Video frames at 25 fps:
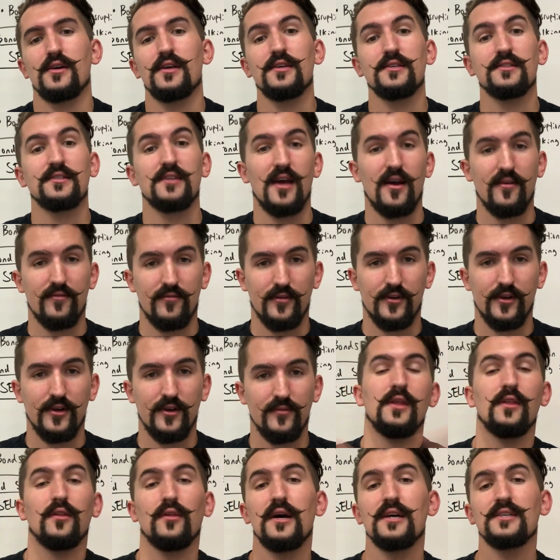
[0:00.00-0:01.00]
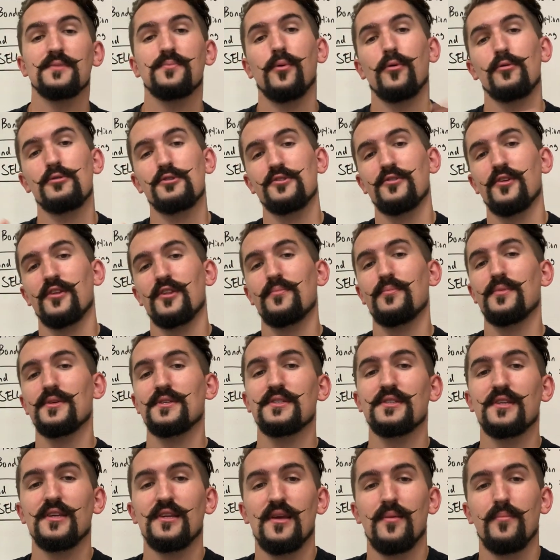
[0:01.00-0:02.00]
East Africa. And the last portion on the
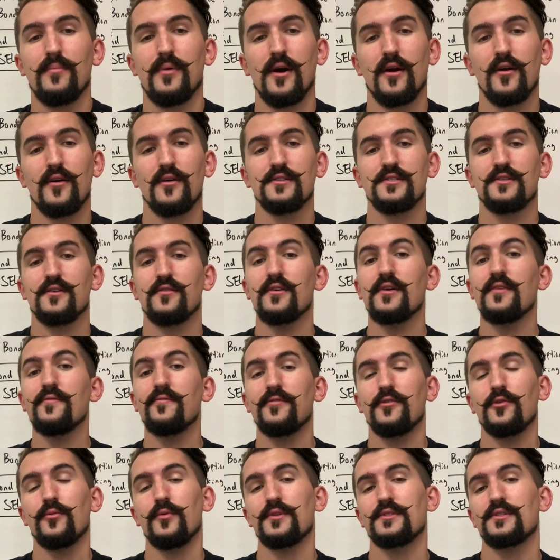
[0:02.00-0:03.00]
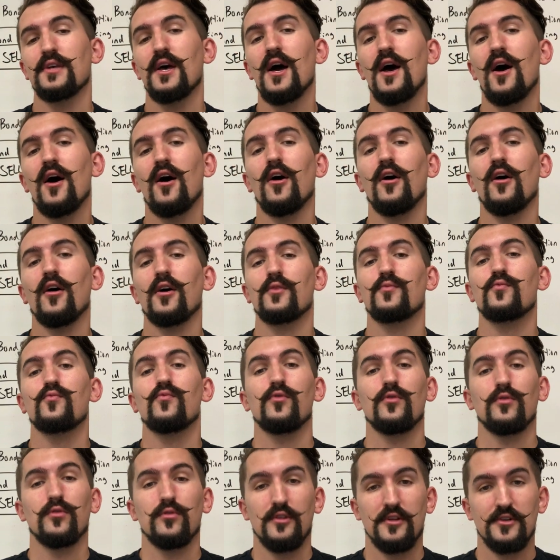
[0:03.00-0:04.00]
Byzantine Empire is their influence on
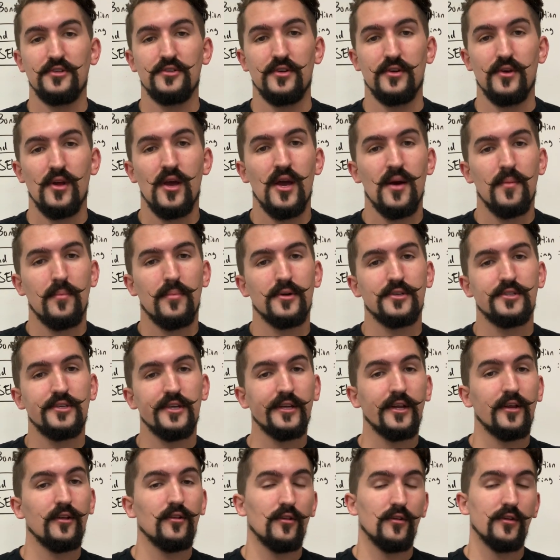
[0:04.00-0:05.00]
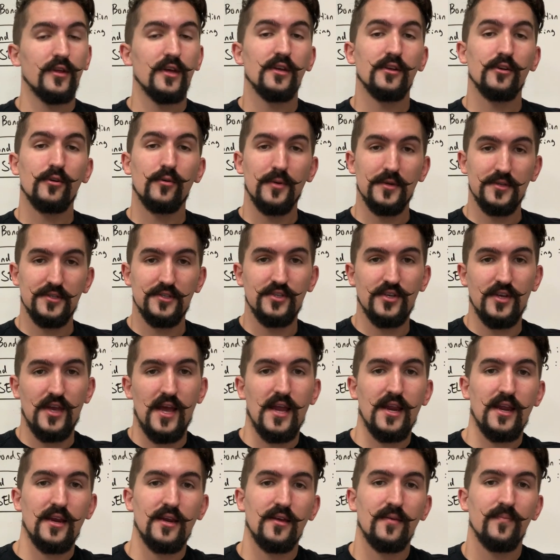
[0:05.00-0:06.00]
religion, particularly in
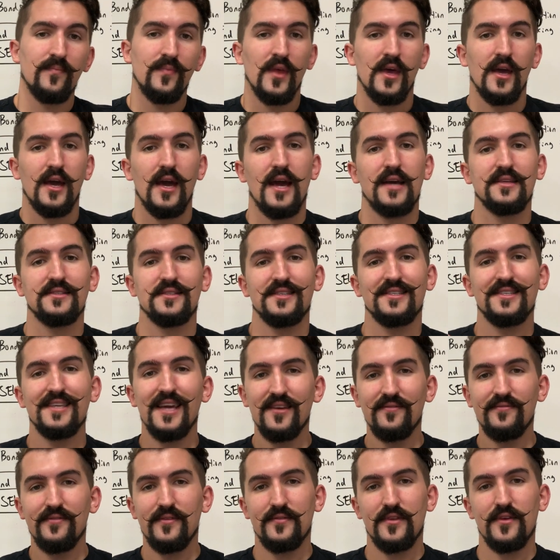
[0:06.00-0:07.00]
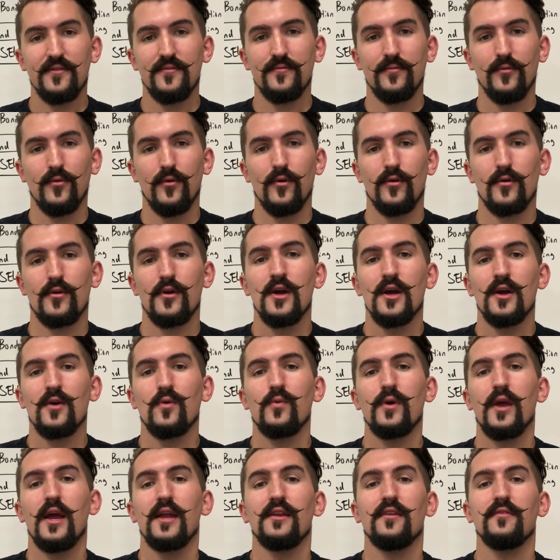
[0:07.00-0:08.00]
Christianity, as in 1054
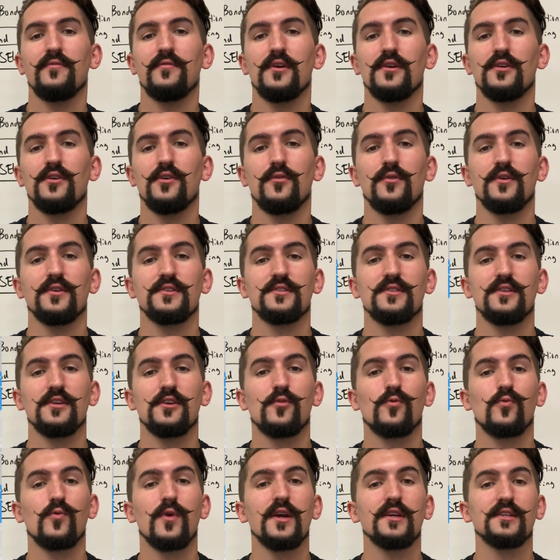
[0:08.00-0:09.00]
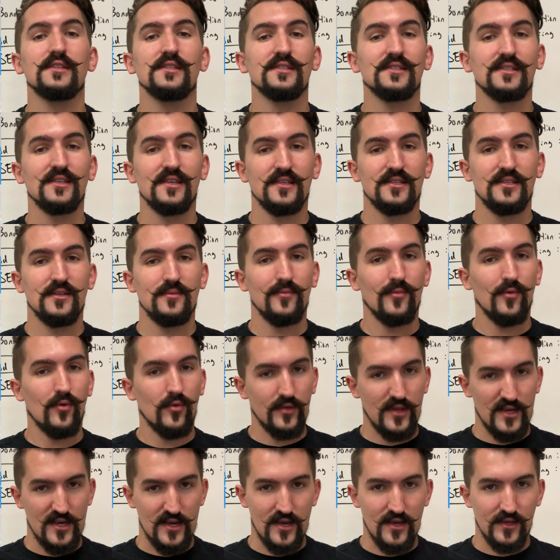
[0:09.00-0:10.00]
we had an event known as the Great Schism
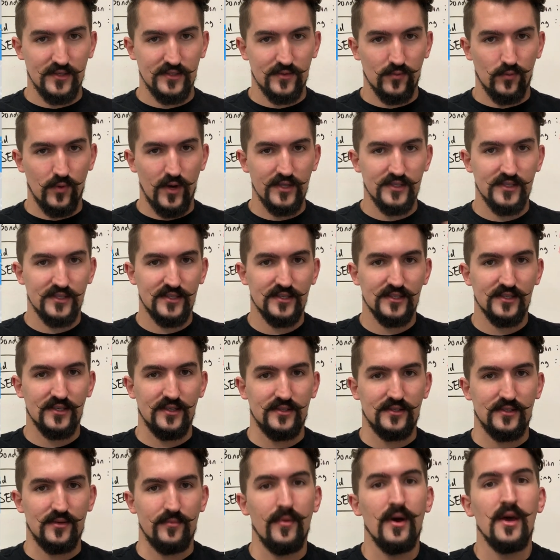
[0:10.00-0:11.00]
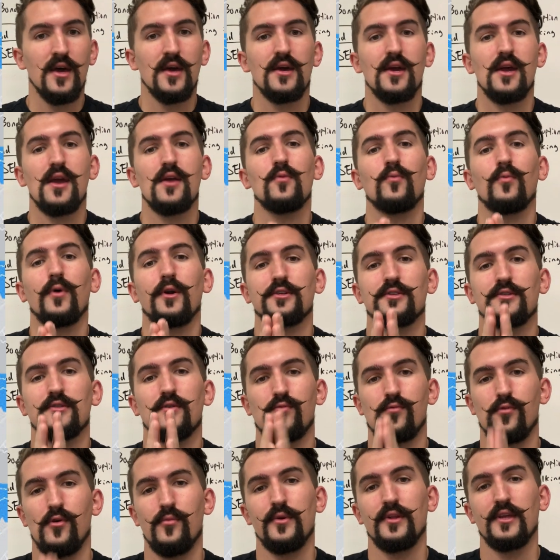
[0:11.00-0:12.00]
or the East-West Schism, in which
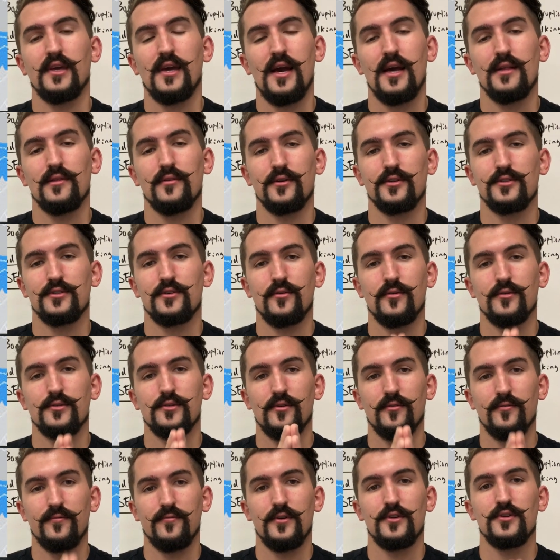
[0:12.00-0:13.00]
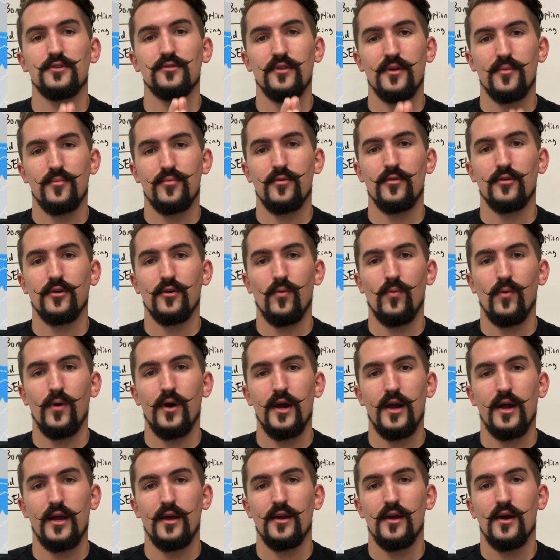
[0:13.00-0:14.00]
the Roman Catholic Church officially broke
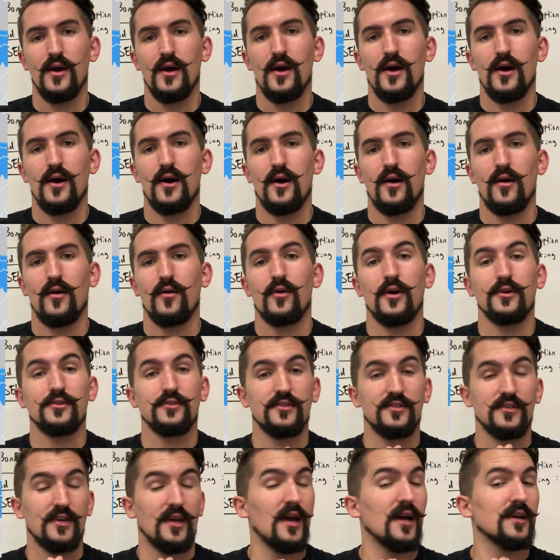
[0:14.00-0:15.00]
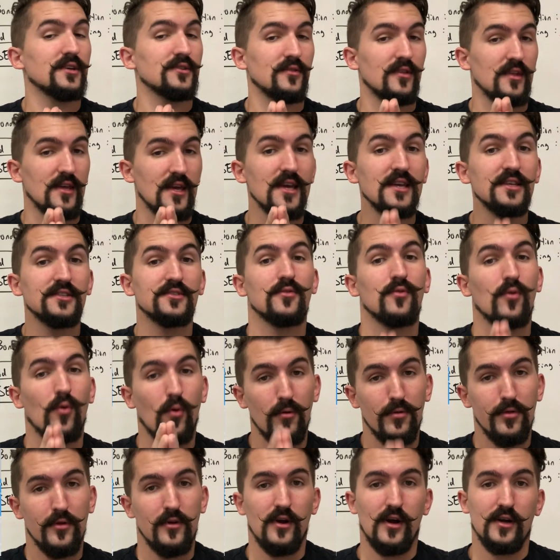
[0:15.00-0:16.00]
away, or I should say actually the Eastern
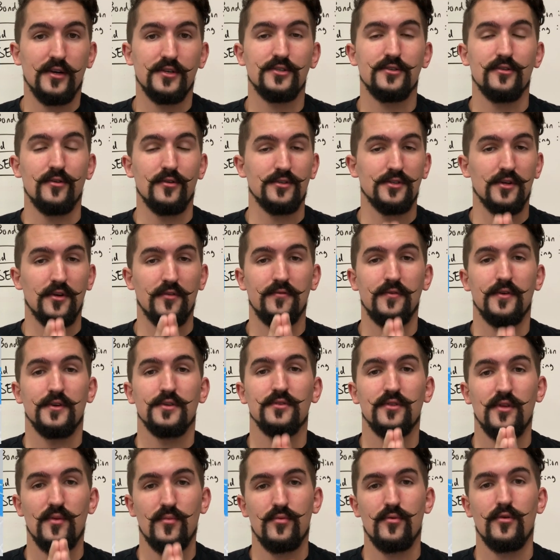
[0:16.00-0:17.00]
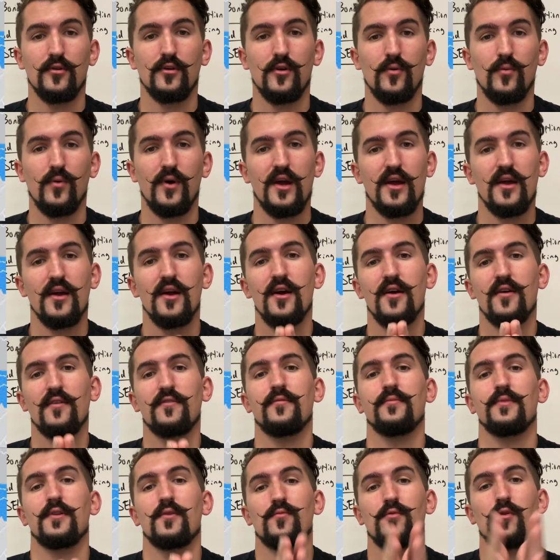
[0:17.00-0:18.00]
Orthodox Church officially broke away
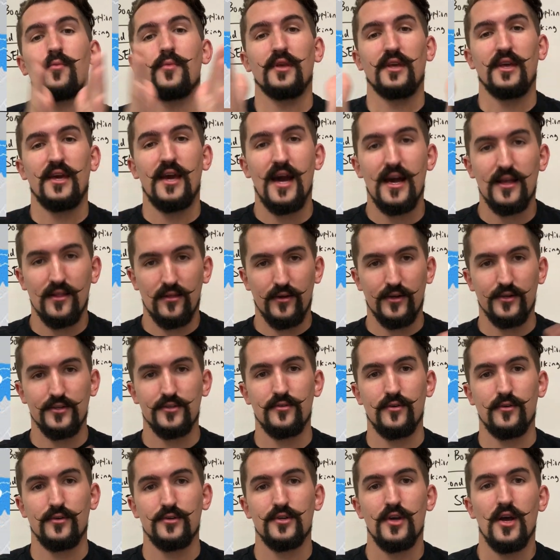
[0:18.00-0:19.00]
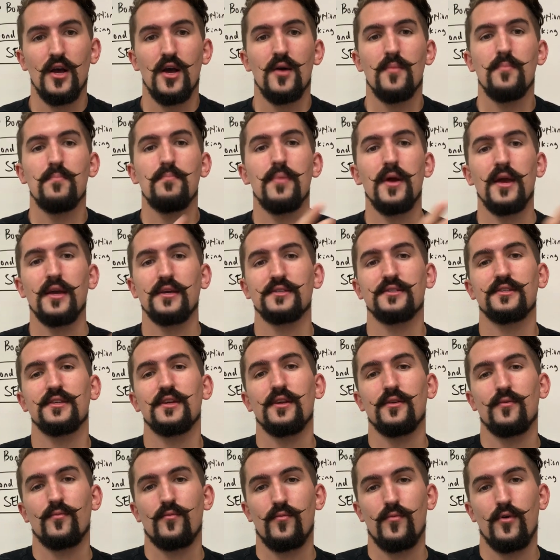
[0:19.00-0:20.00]
from the Roman Catholic Church based
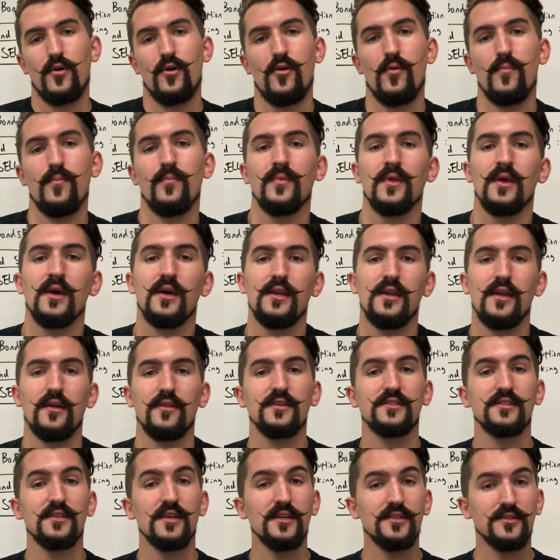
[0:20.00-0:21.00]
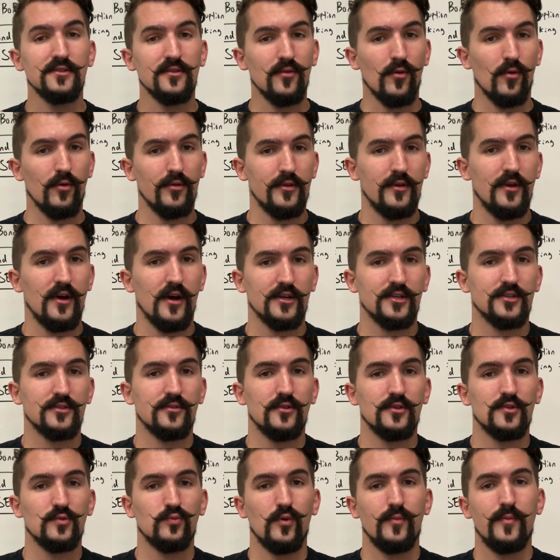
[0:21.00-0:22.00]
in Rome. Now, this Eastern Orthodox
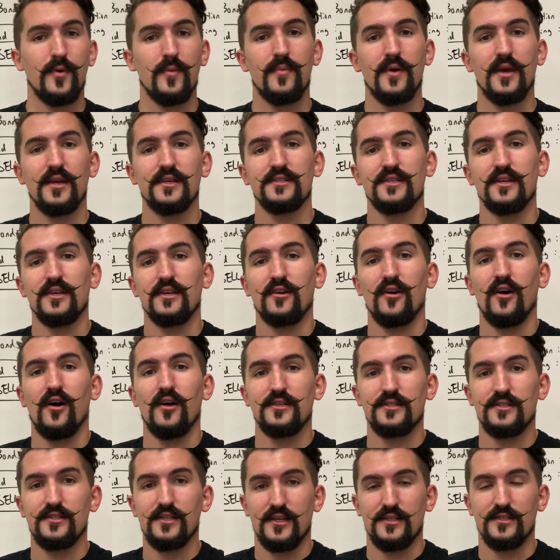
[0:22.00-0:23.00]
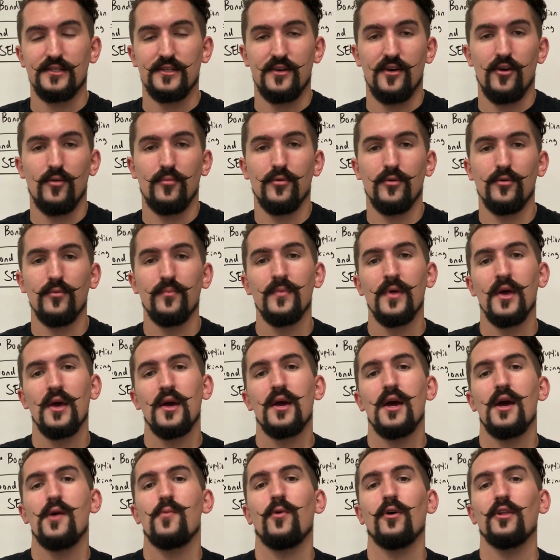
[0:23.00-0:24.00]
Church would be based in Constantinople,
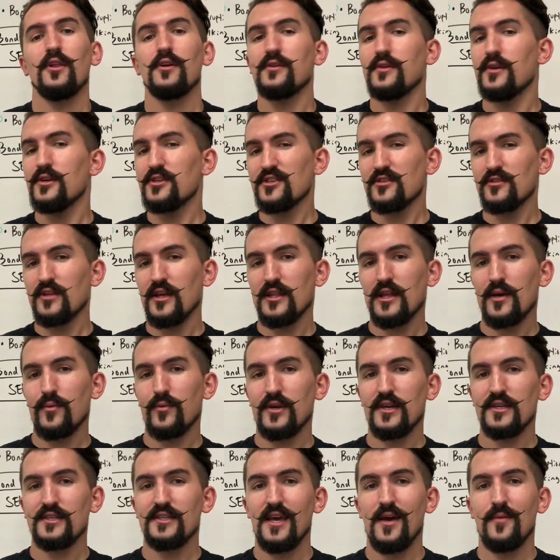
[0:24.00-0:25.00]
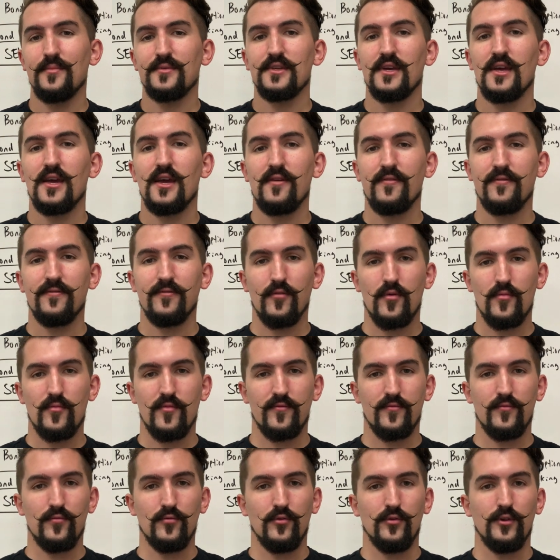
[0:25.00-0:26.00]
and while initially they would attempt a form
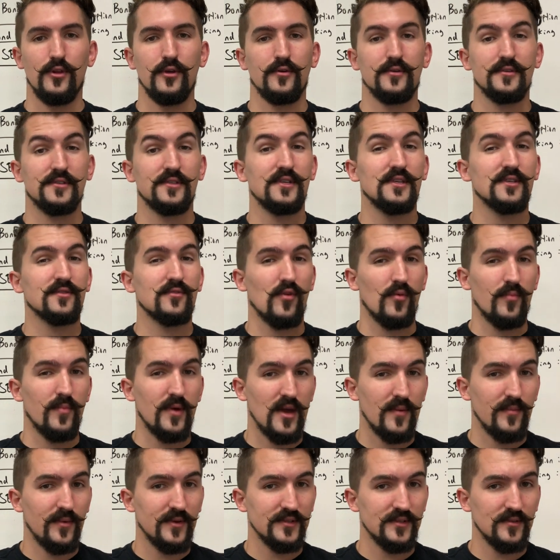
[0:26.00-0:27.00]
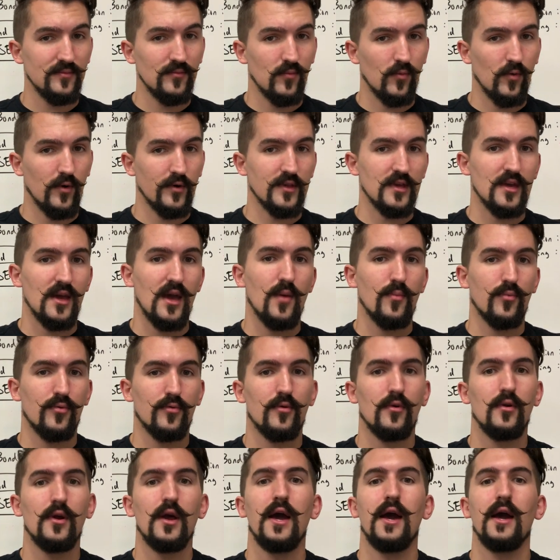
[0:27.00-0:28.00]
of rule known as Caesaropapism, where the
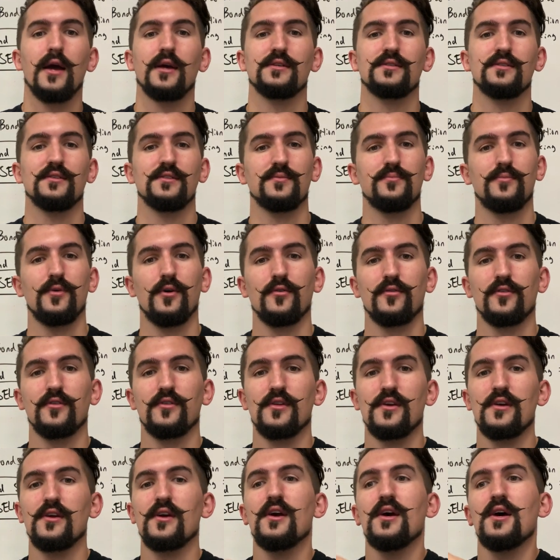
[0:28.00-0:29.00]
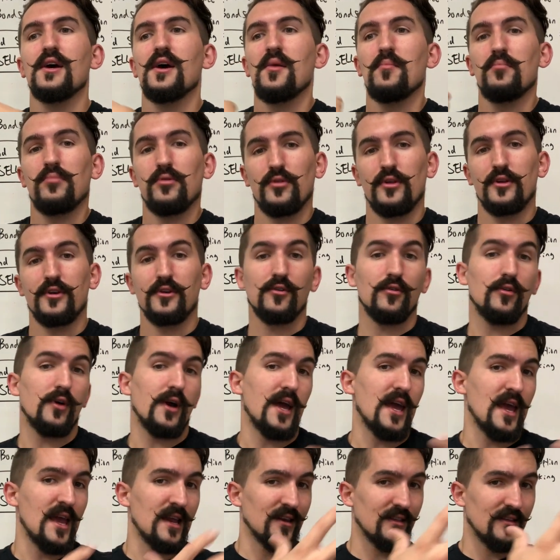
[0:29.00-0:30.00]
emperor acts as both the political
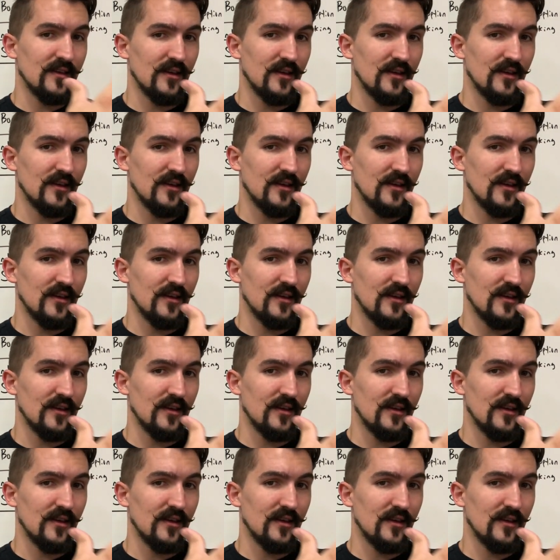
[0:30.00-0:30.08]
and